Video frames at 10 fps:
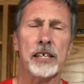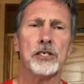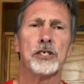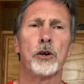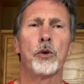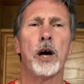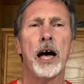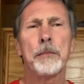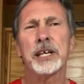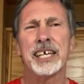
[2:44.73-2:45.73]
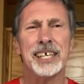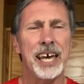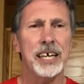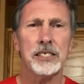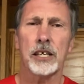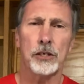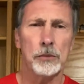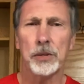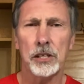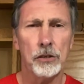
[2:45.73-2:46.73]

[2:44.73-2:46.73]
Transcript: So I'm going to guess, I could be a little